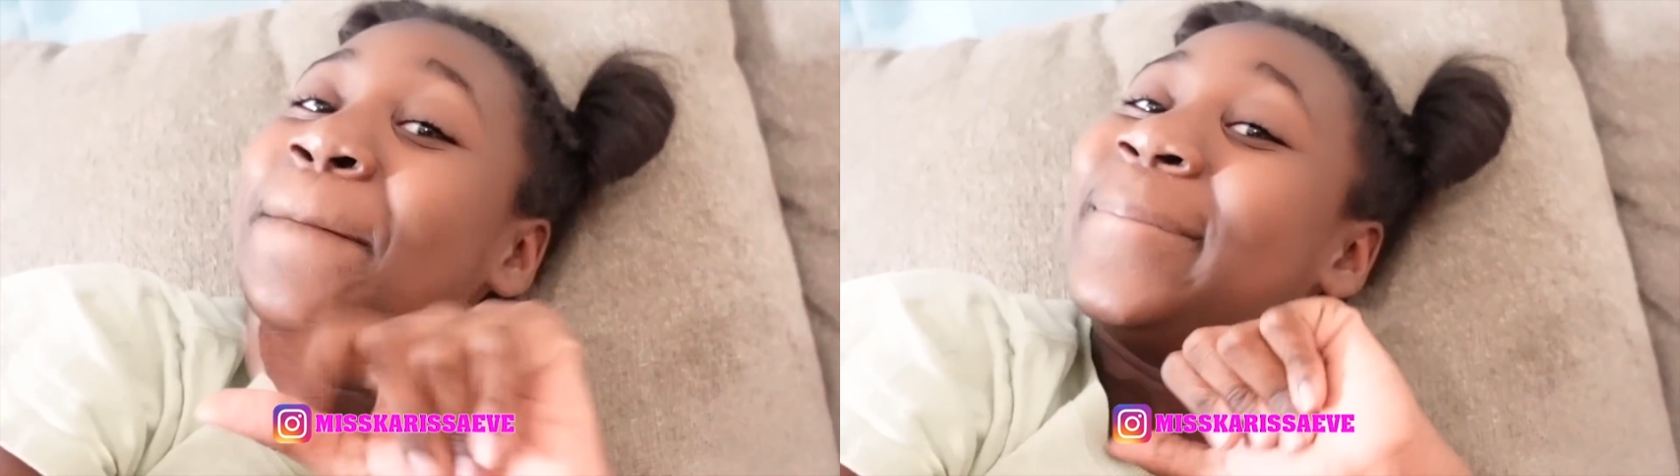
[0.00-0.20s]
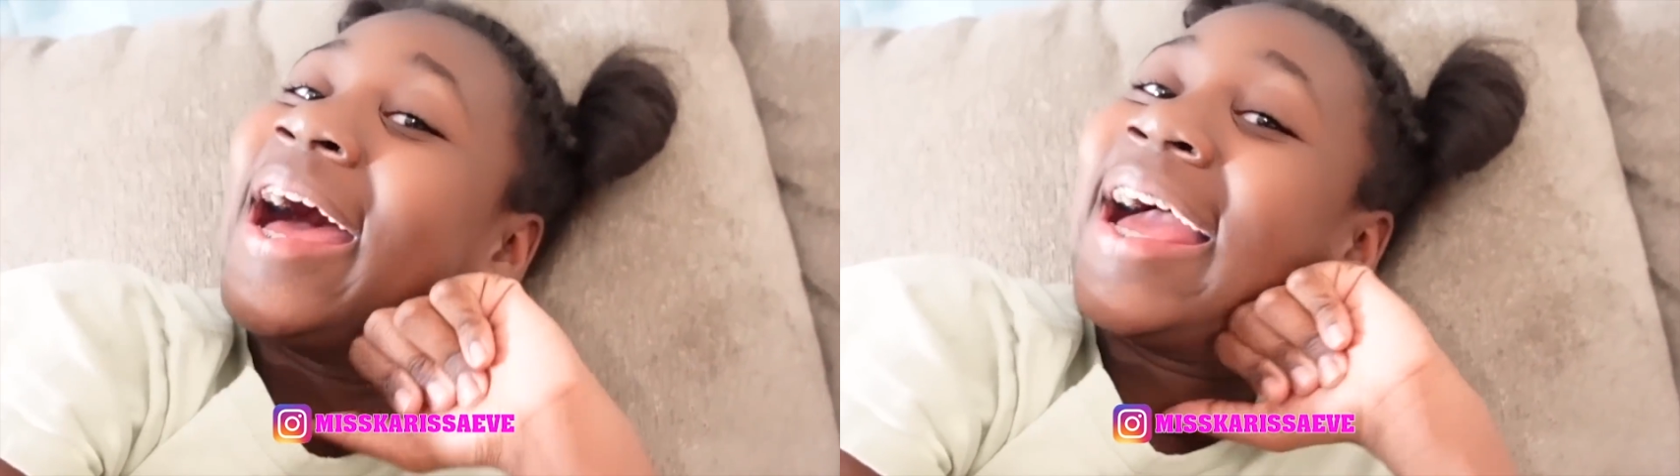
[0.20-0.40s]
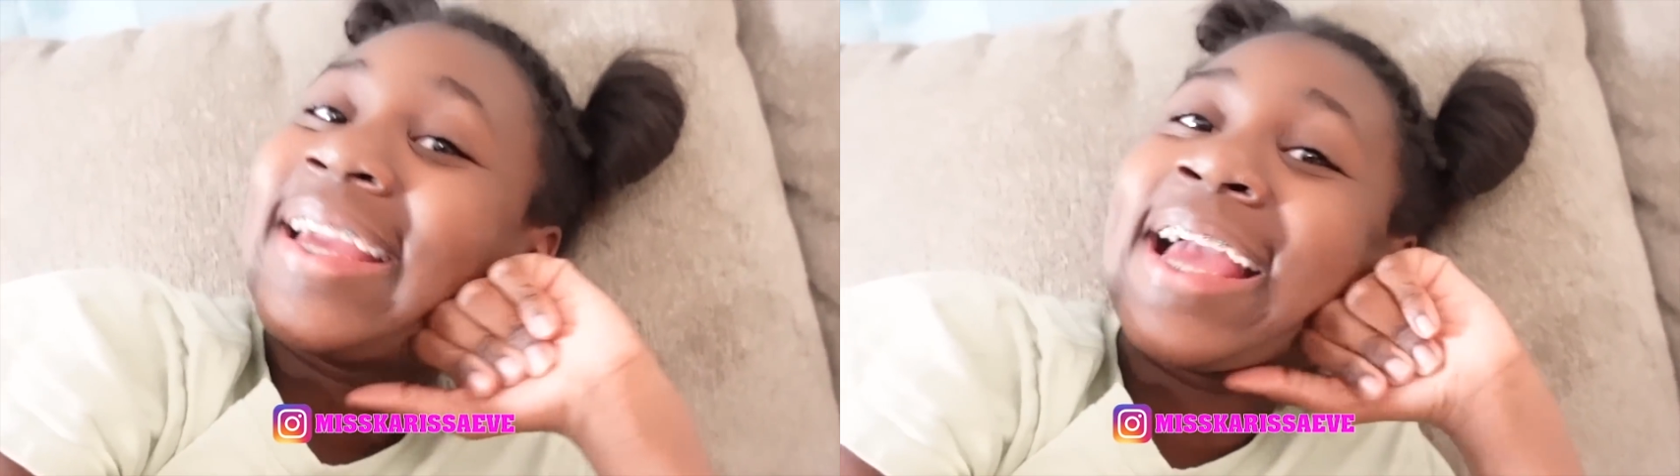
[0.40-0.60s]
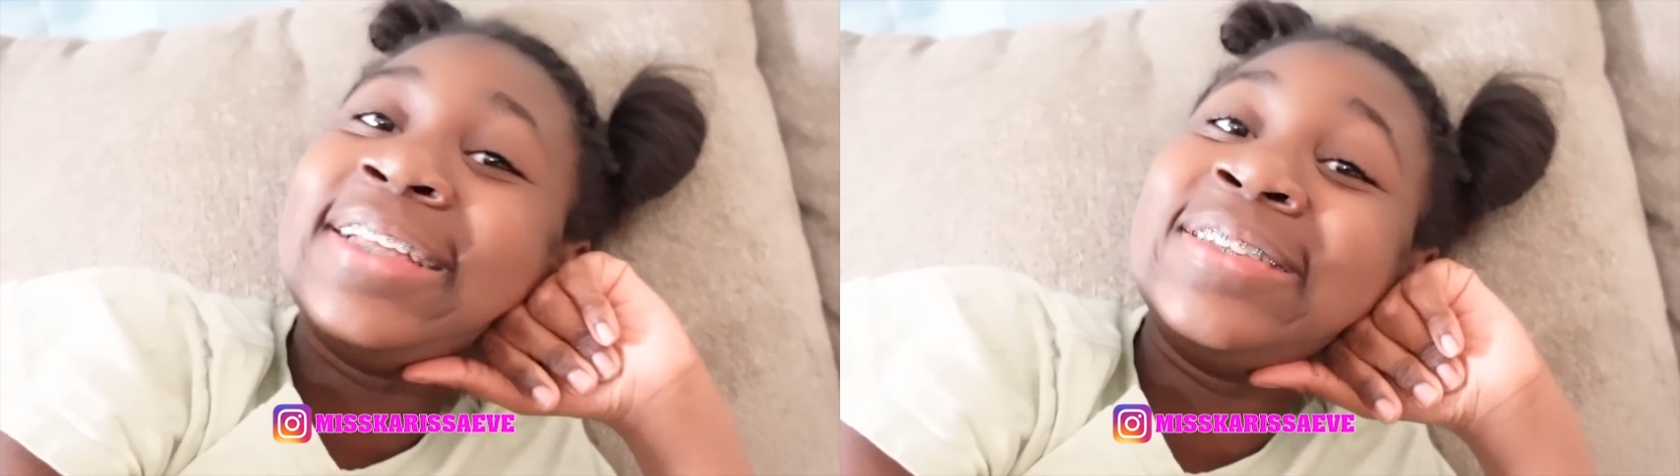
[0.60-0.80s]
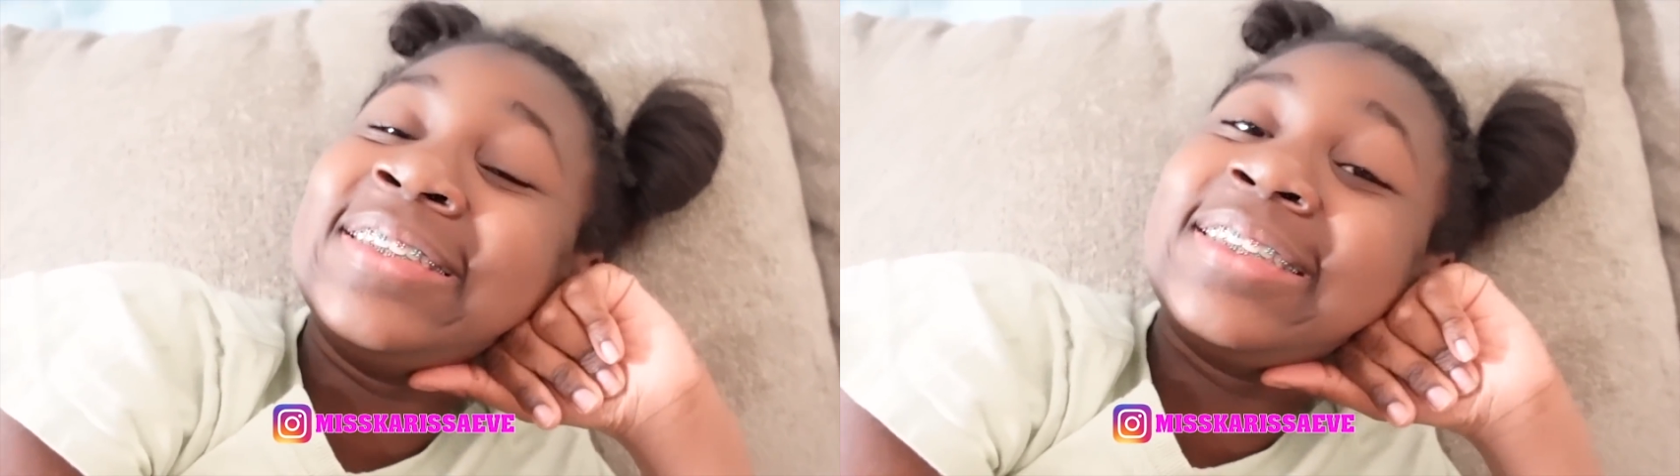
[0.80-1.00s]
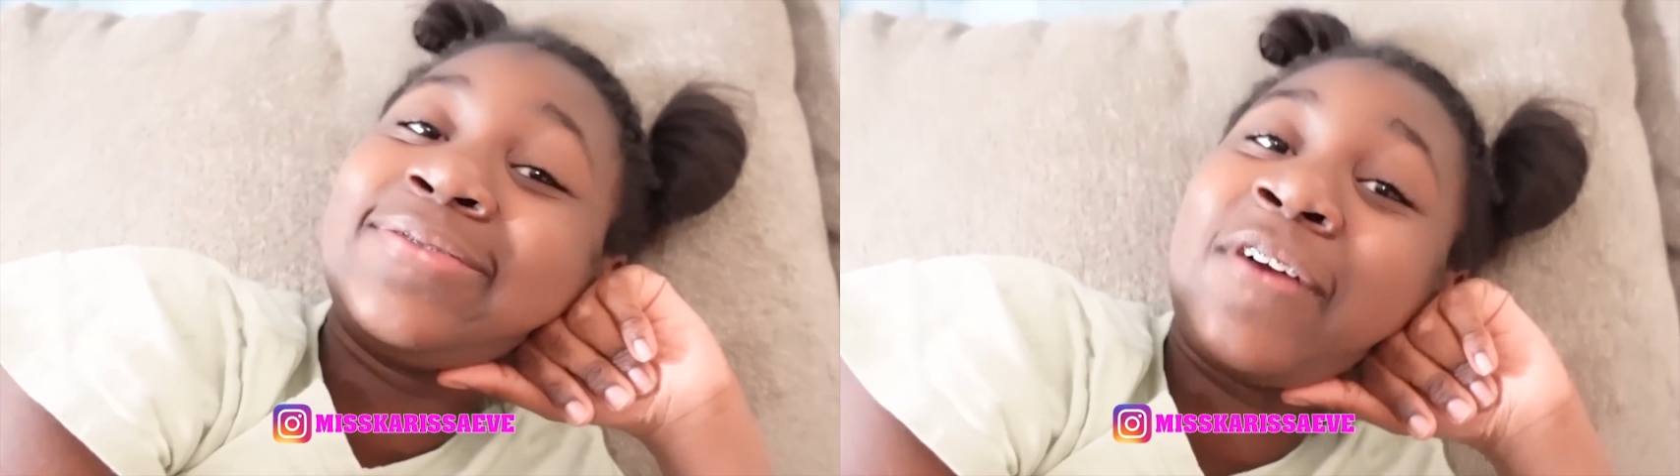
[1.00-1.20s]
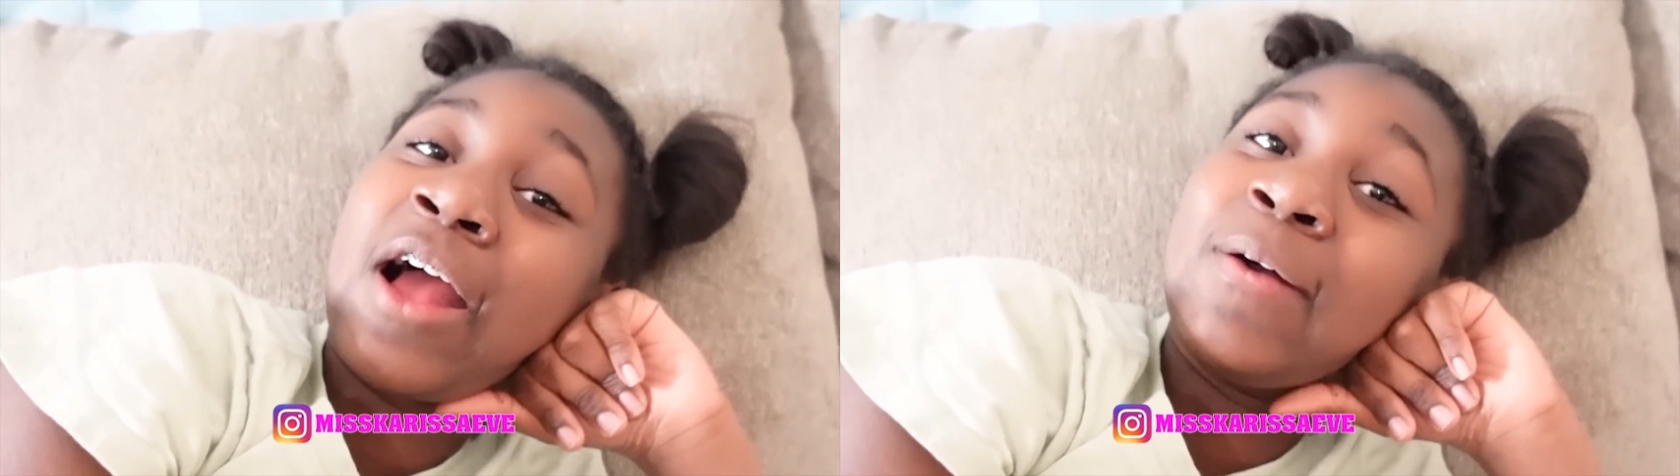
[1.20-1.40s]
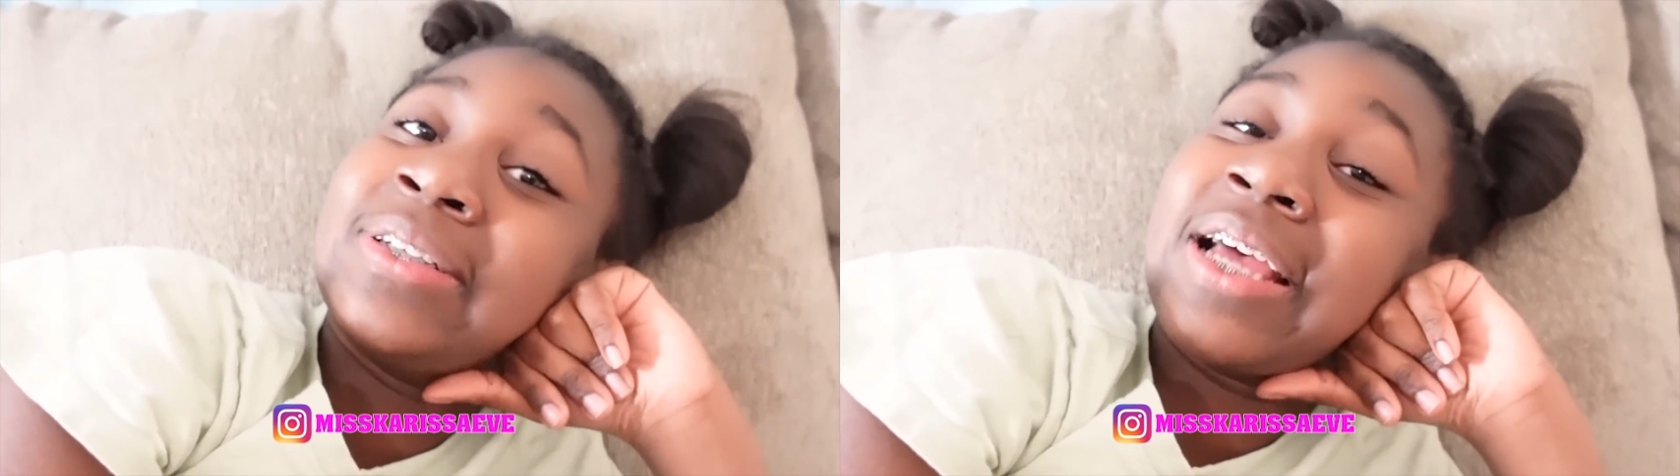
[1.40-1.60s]
But I can't do this for
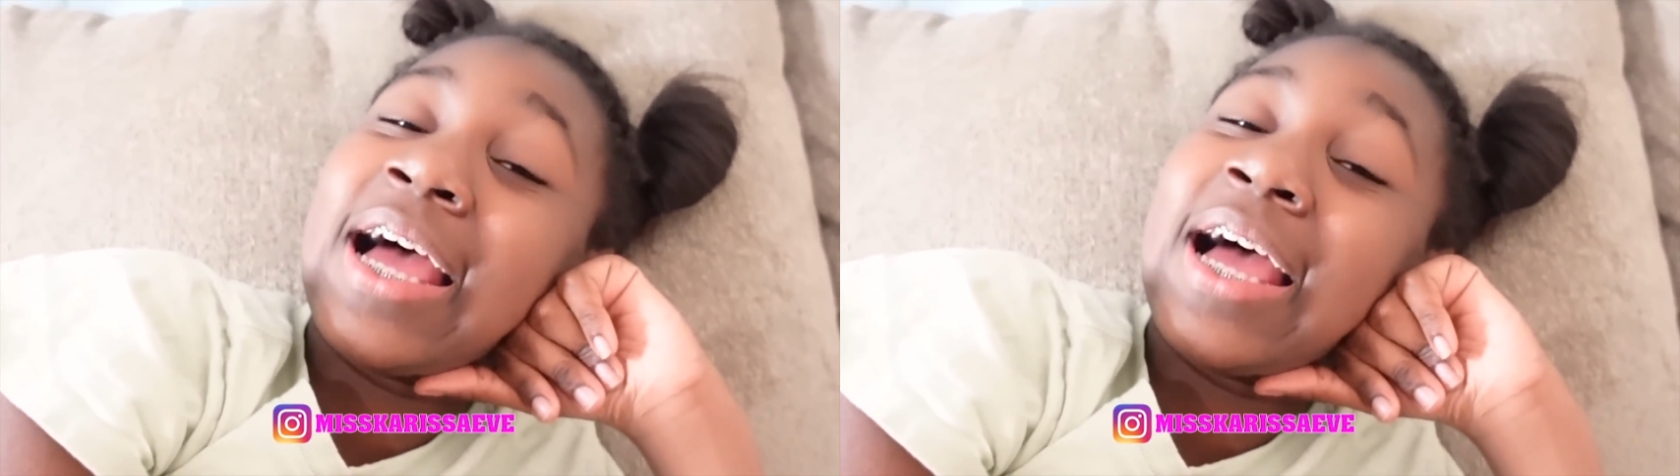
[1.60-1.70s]
hours.